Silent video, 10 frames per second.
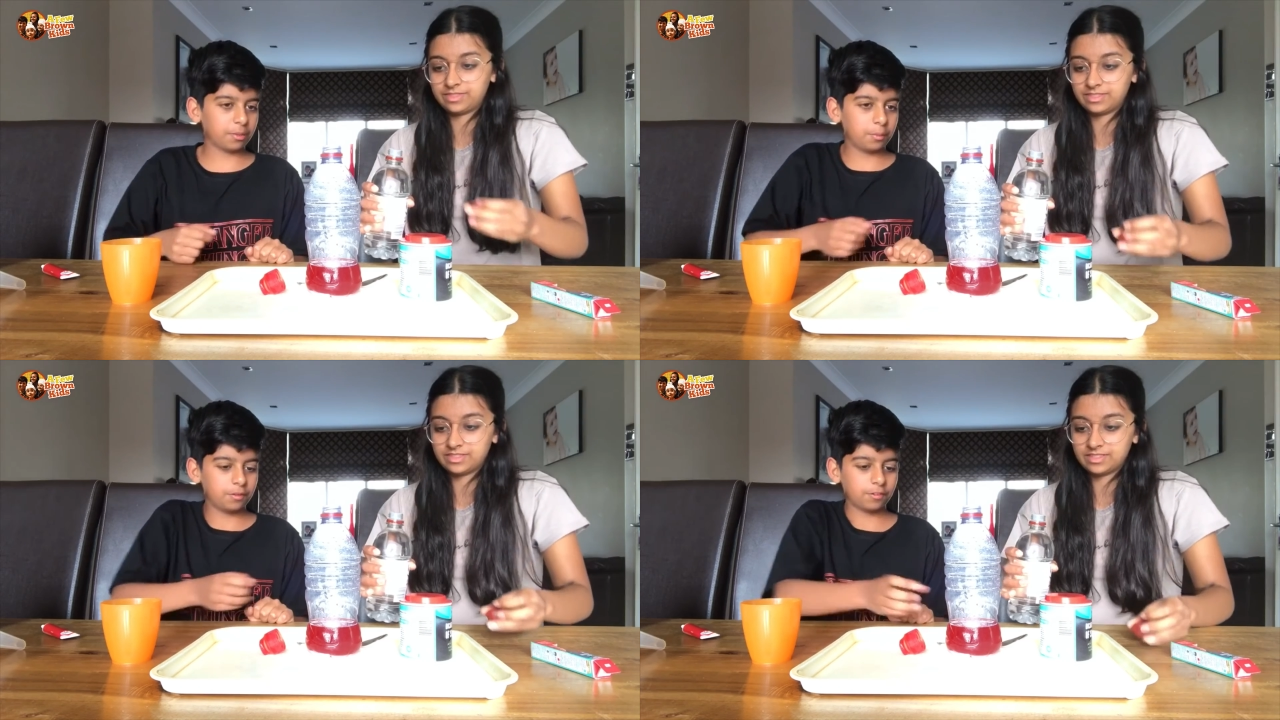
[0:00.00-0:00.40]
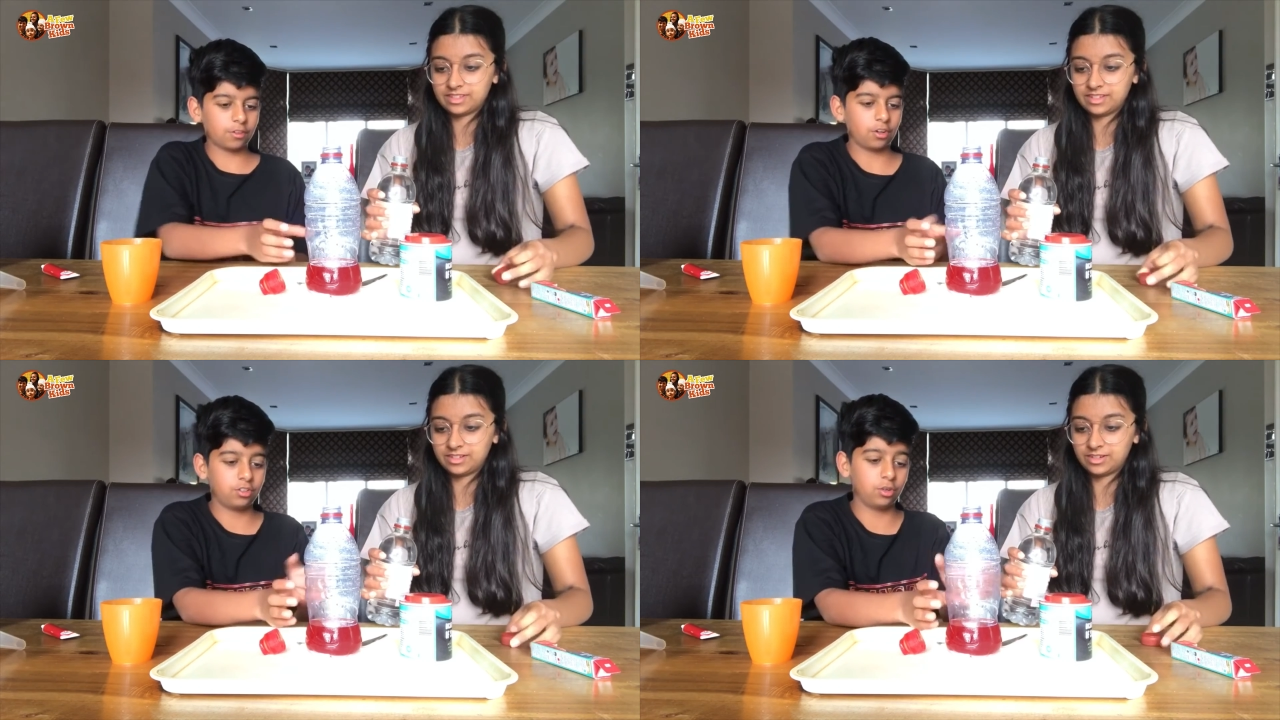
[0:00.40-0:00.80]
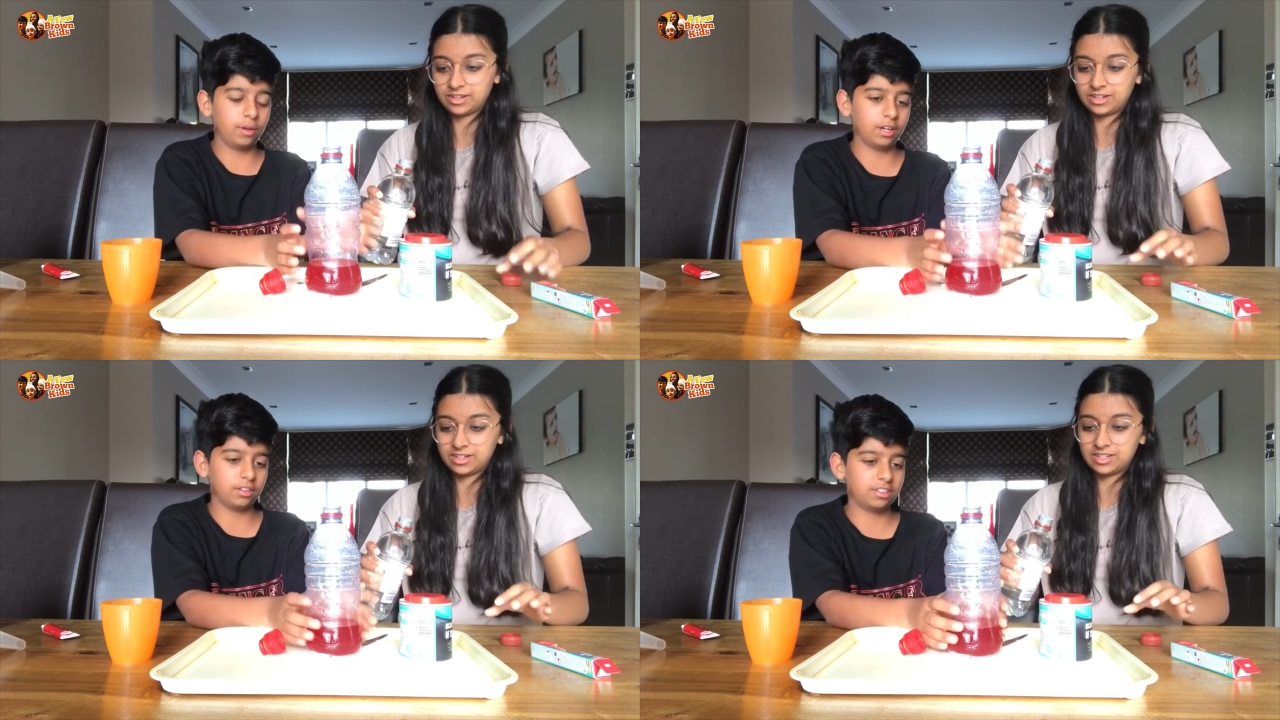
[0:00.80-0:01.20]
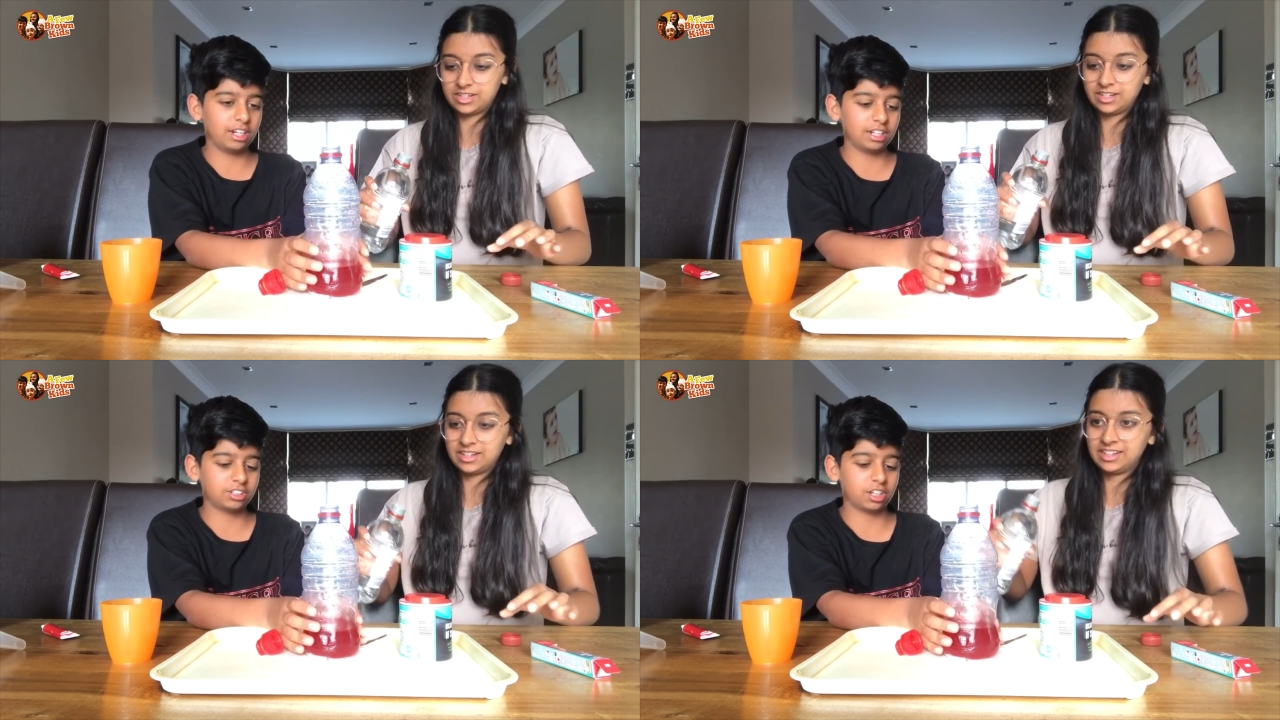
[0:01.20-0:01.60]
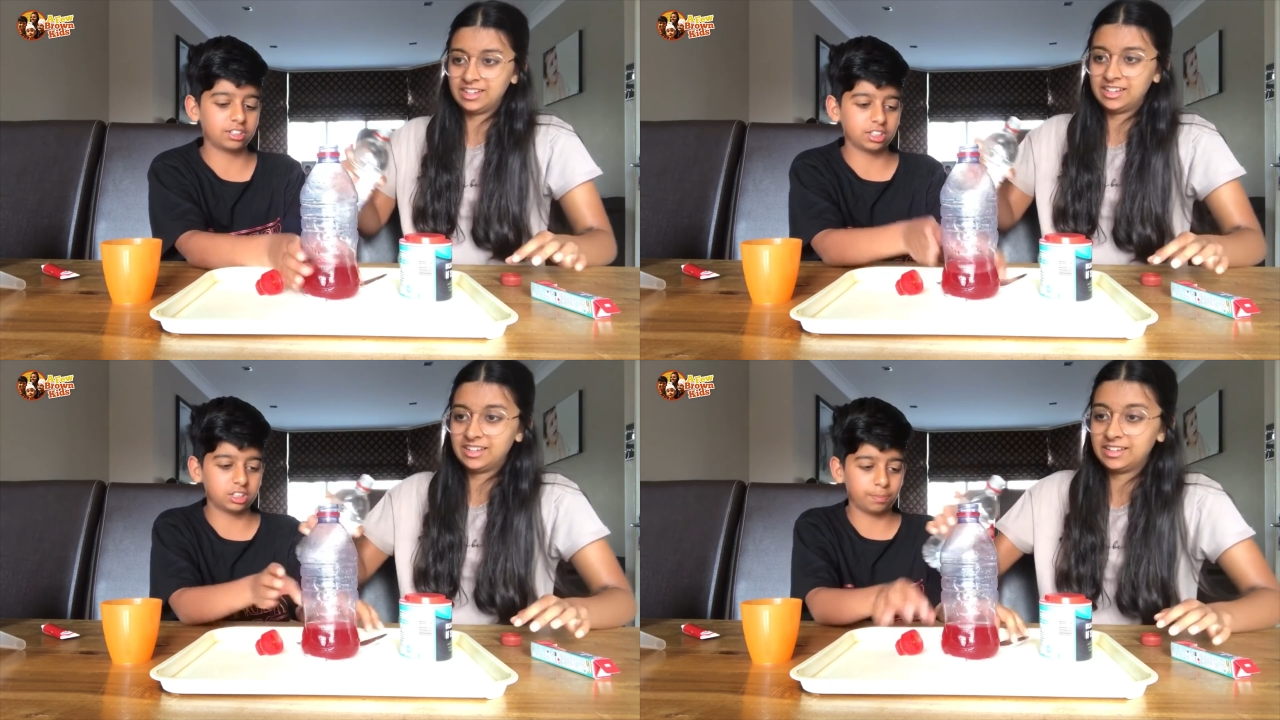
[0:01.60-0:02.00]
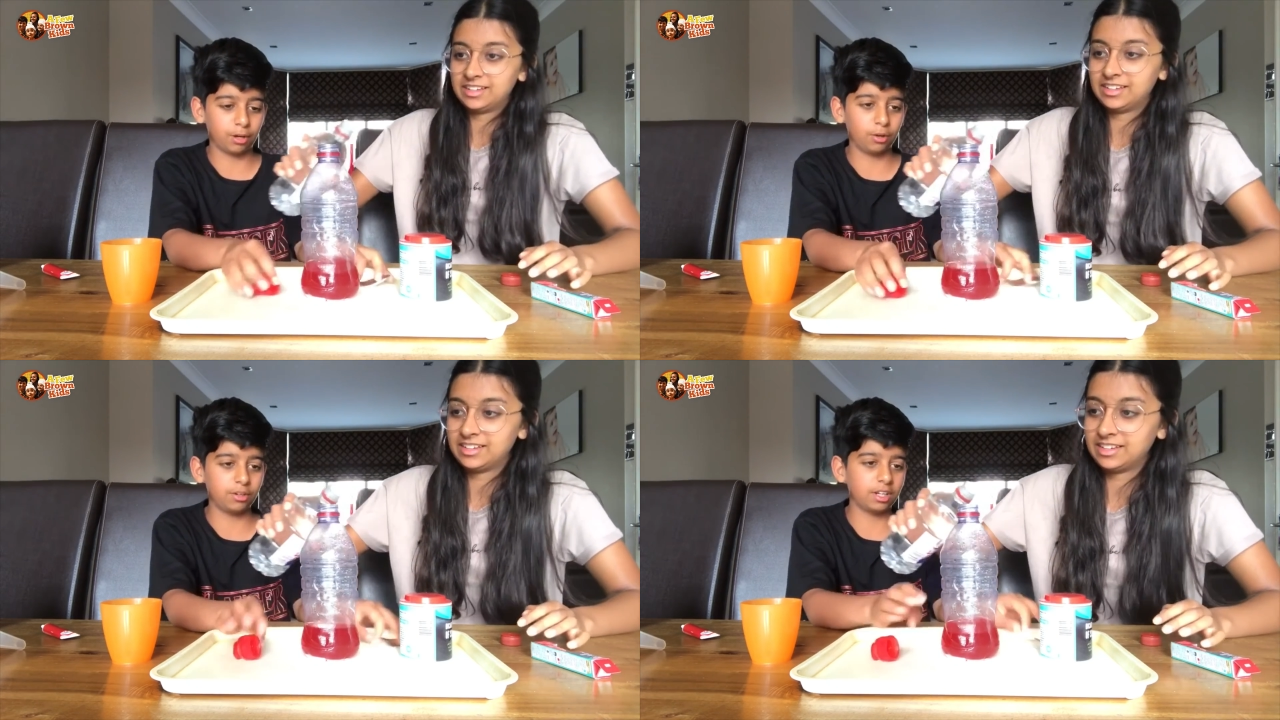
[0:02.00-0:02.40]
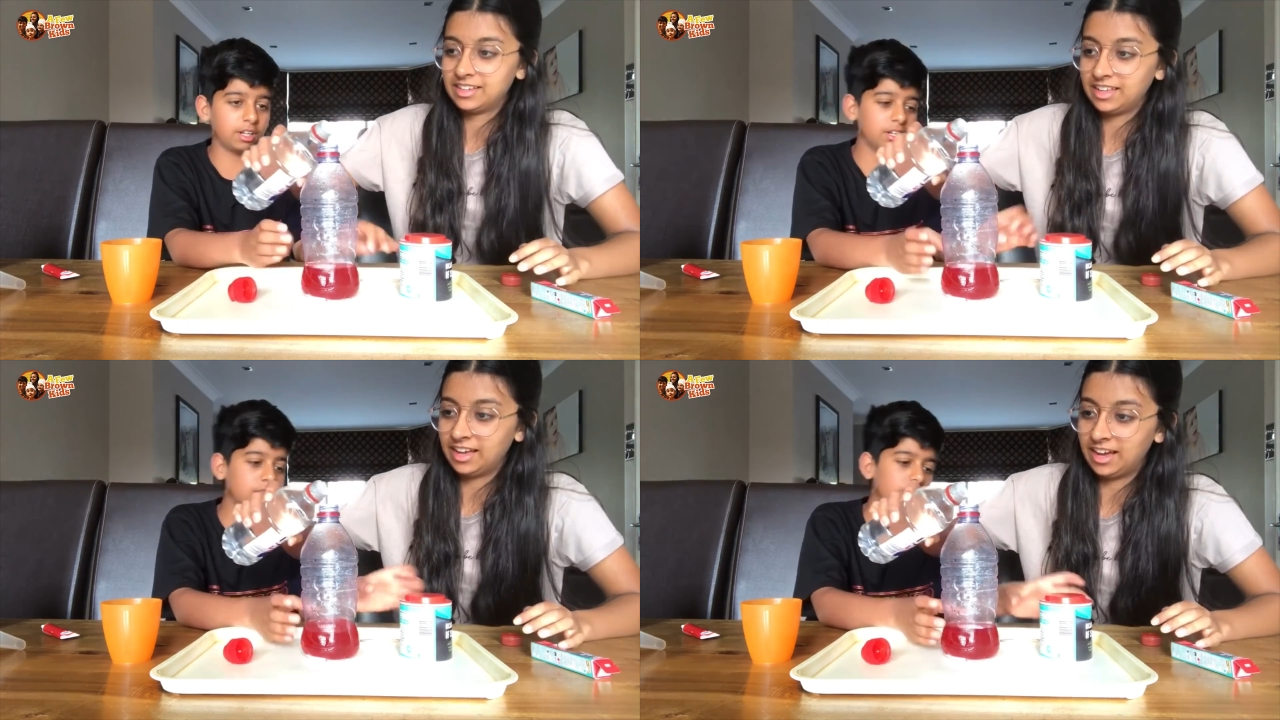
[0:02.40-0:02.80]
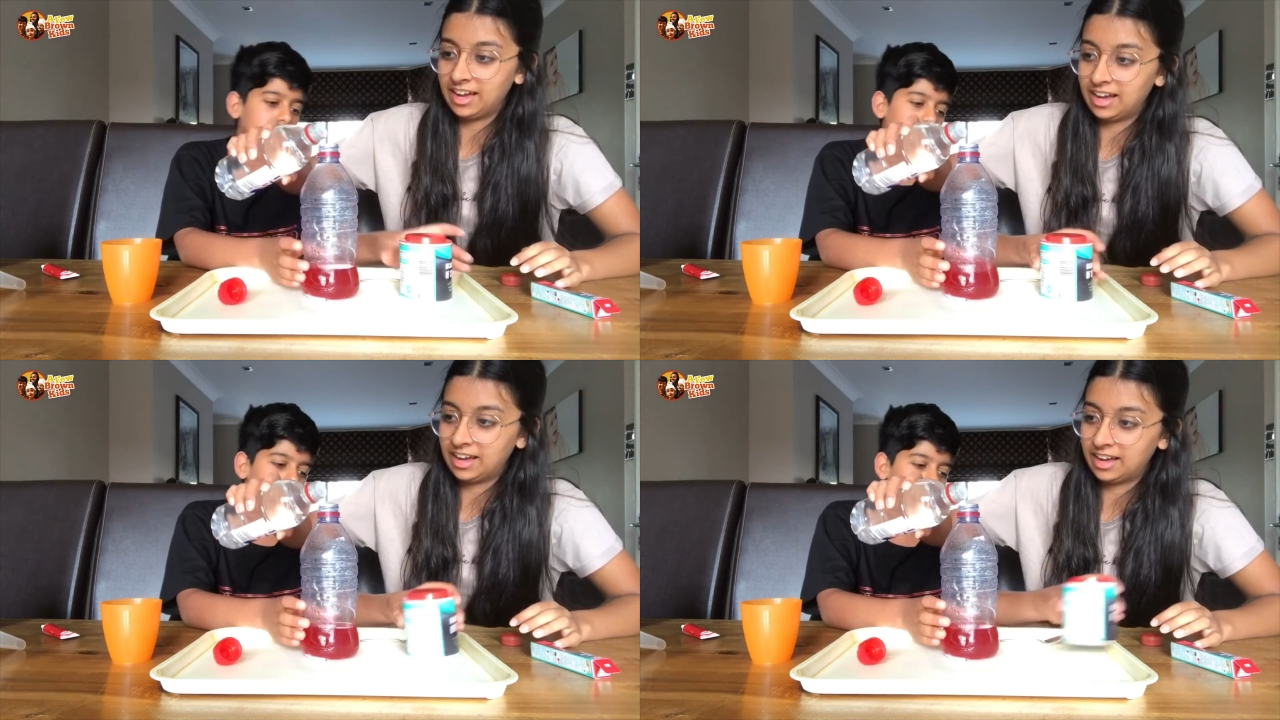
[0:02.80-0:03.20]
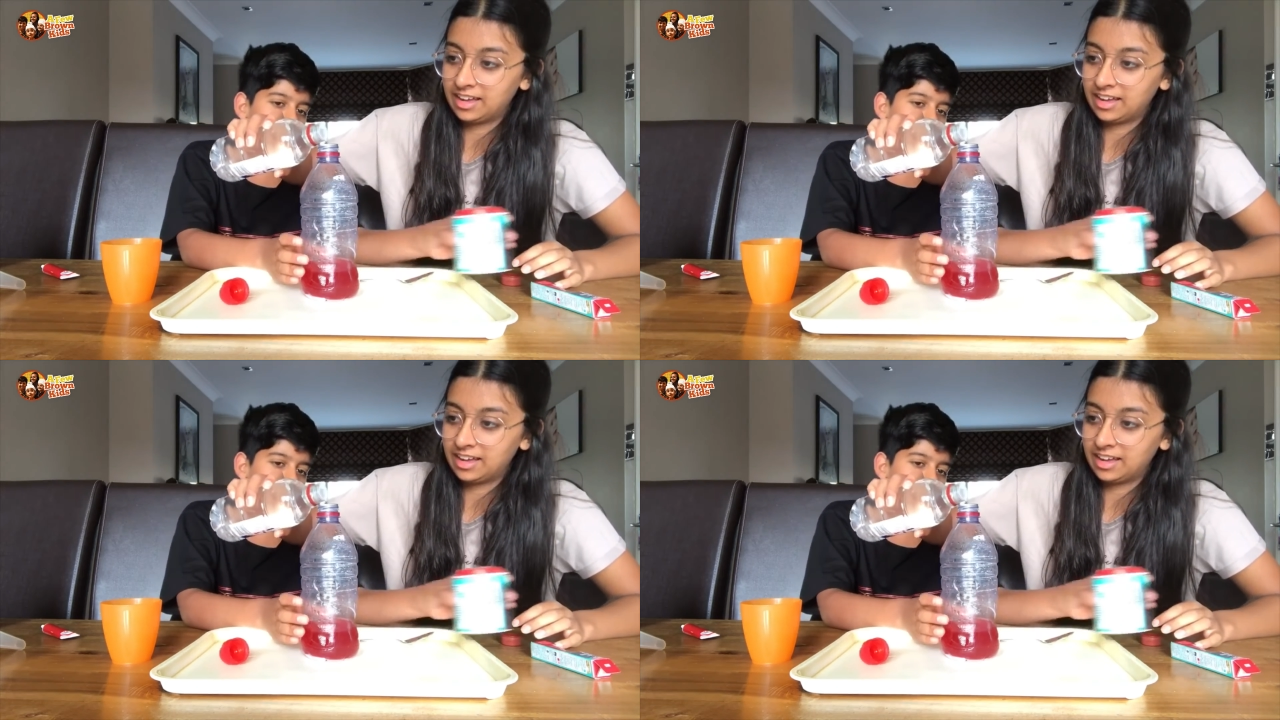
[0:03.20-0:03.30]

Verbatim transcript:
Speaker 1: we just got to oh do God. it until it starts exploding. Uh,